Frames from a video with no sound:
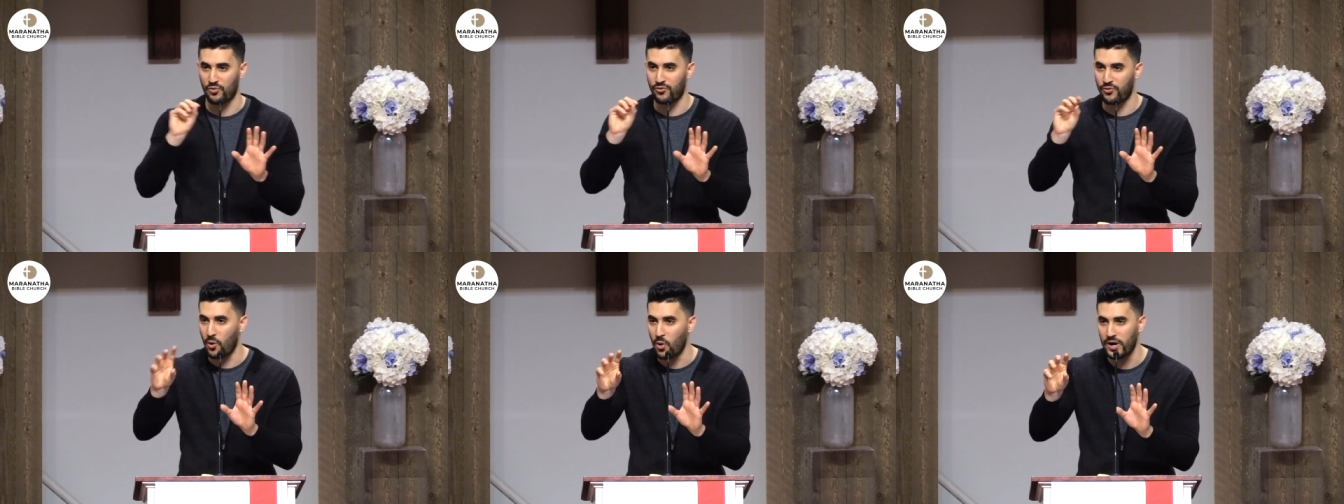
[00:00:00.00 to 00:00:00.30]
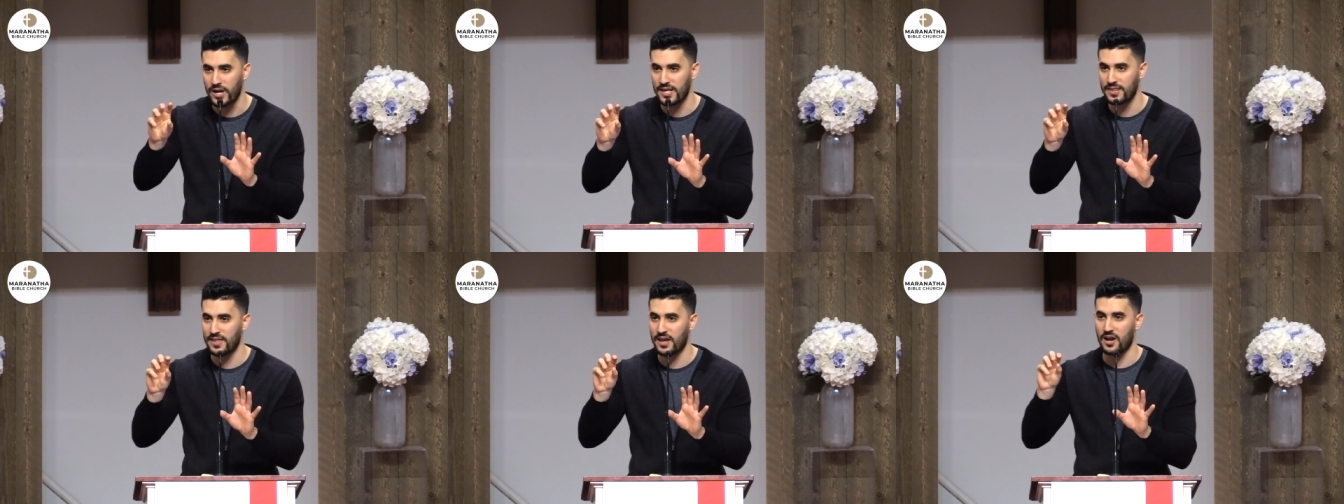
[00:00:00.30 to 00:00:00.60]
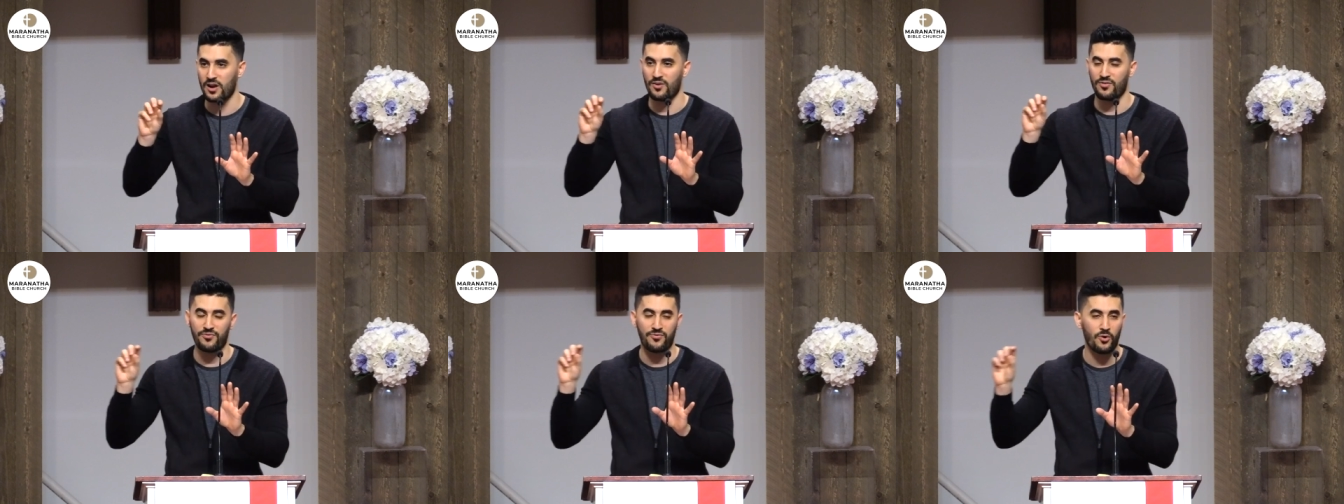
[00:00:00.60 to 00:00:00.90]
40
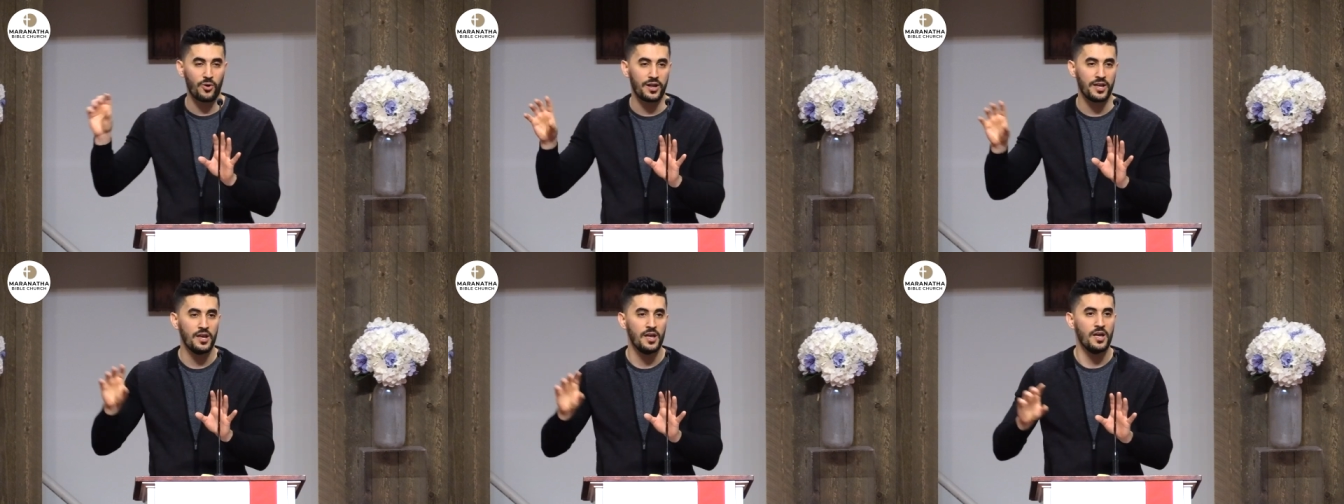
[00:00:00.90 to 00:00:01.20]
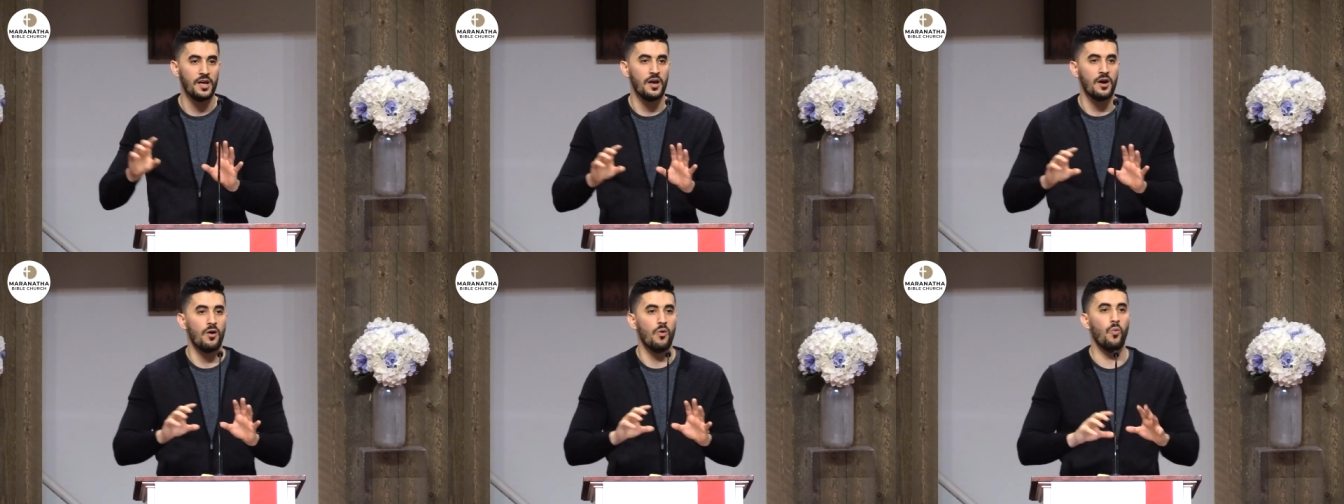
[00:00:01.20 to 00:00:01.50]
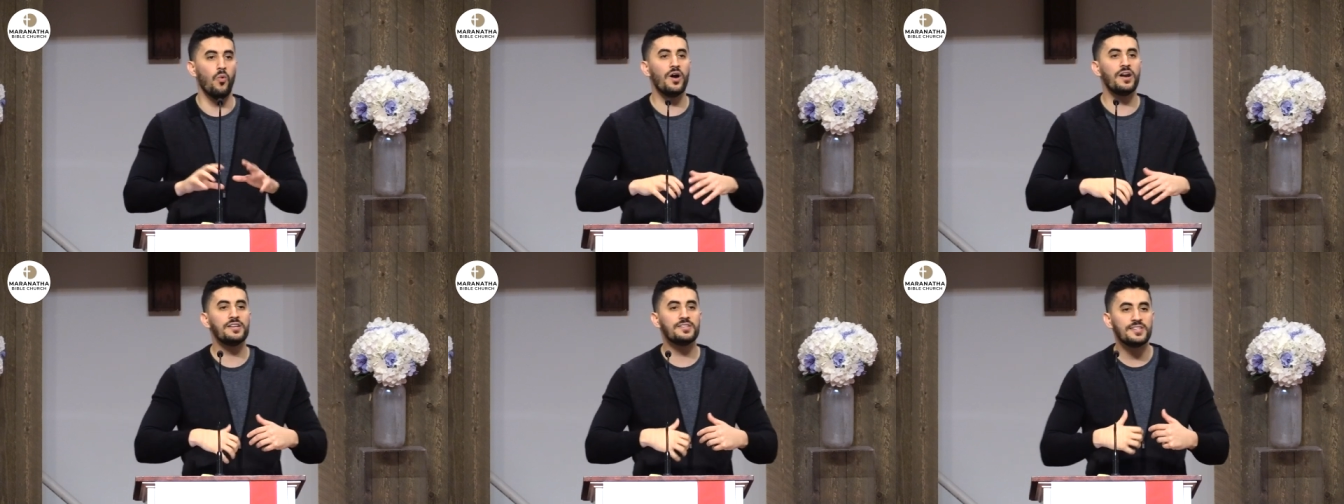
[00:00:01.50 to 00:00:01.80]
there, 40.
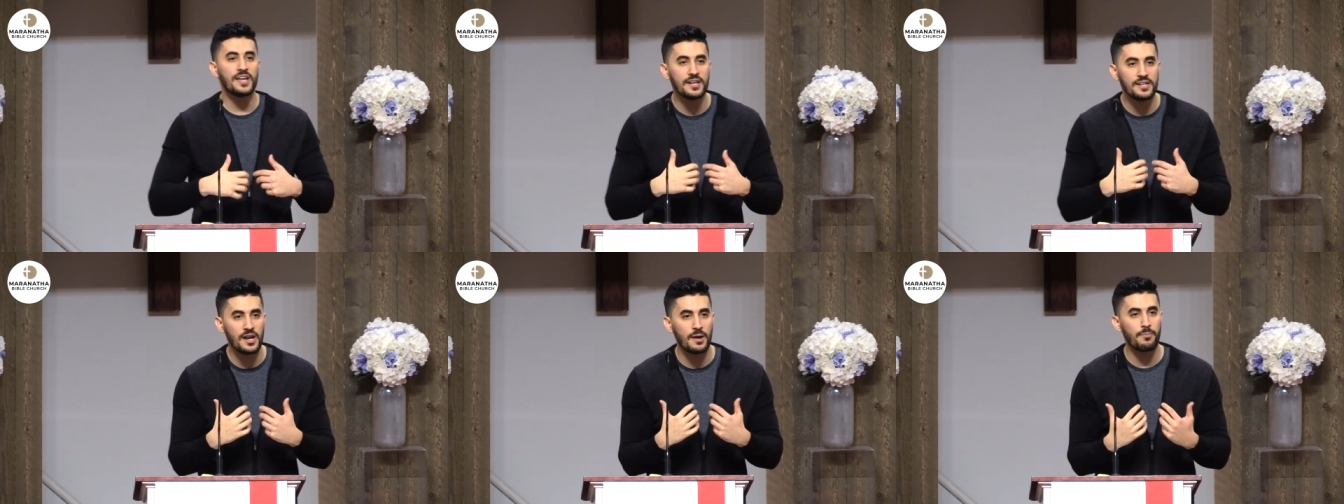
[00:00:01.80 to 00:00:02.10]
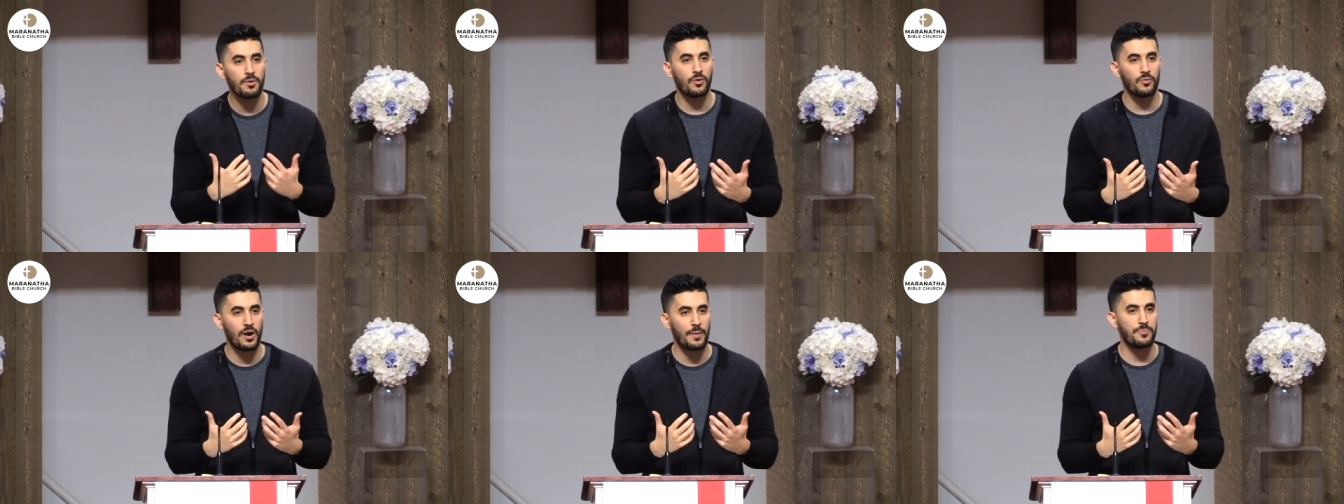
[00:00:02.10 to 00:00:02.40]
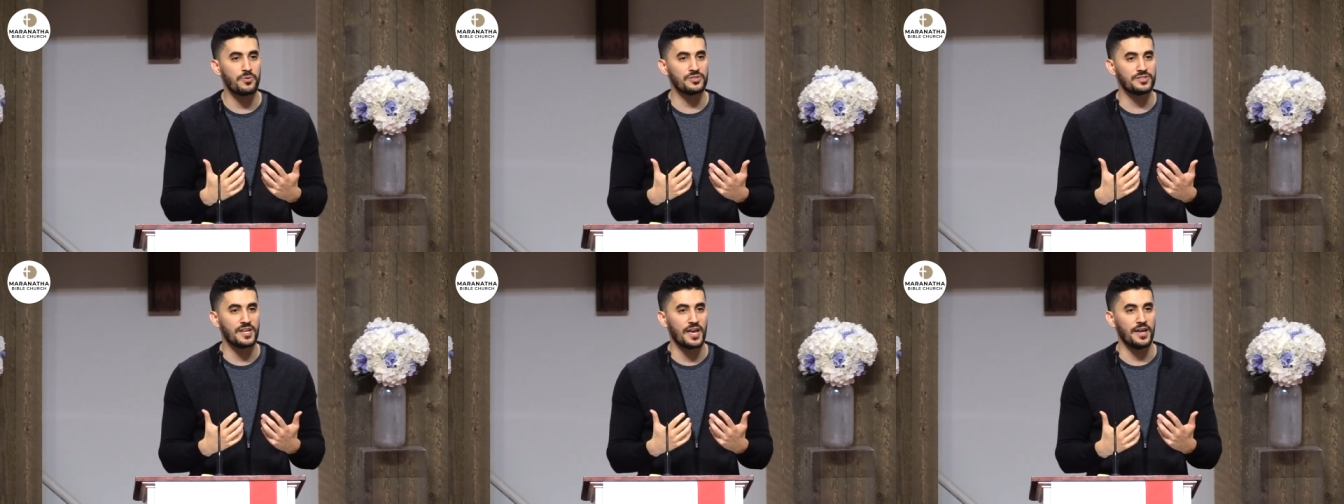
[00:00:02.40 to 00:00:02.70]
What does that number
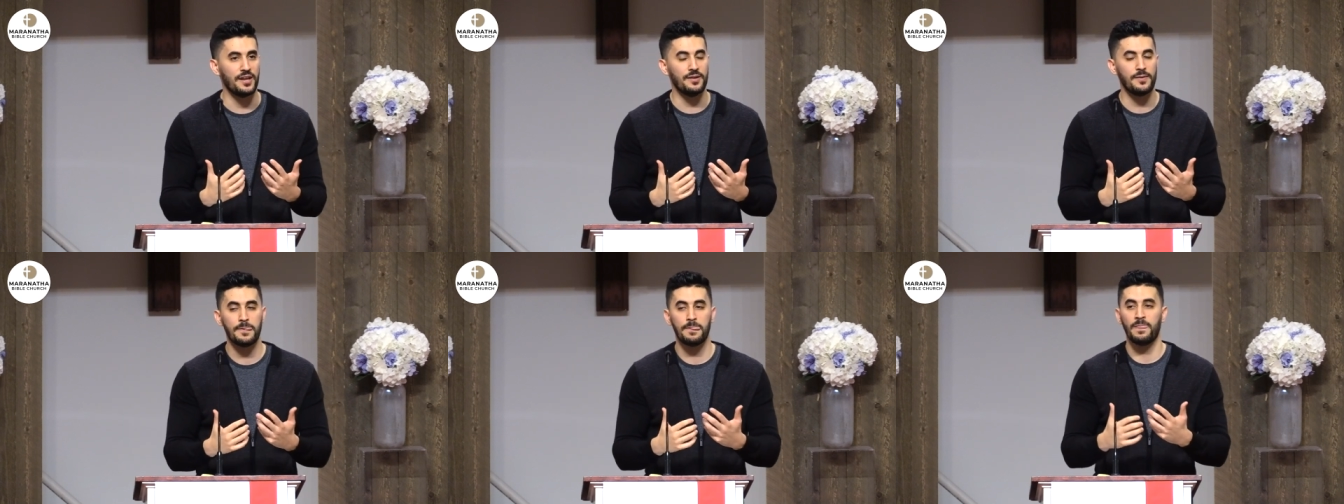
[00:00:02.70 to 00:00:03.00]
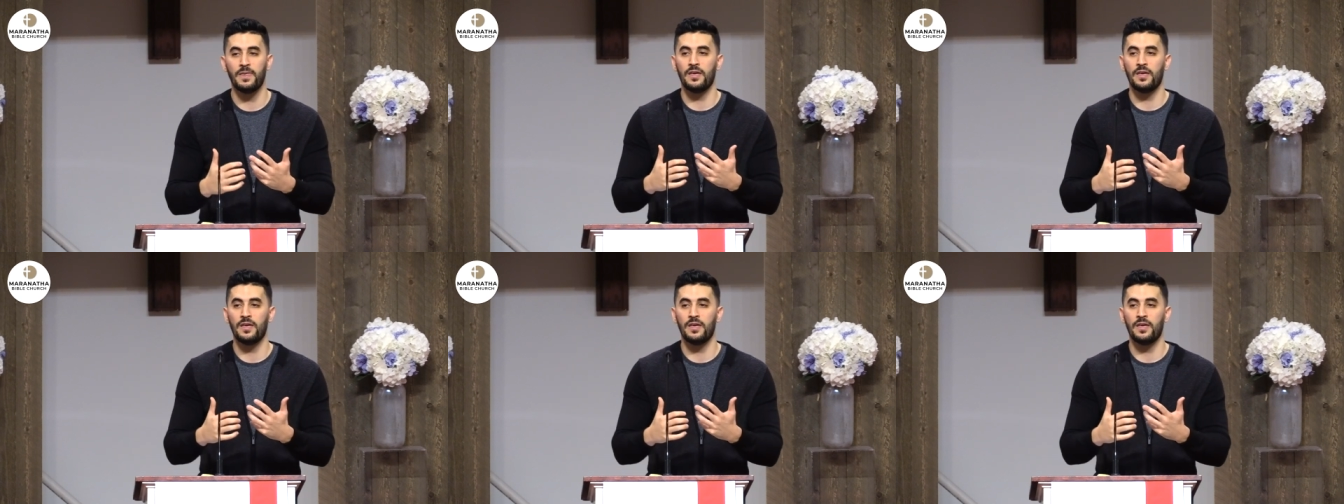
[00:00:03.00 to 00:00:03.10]
represent?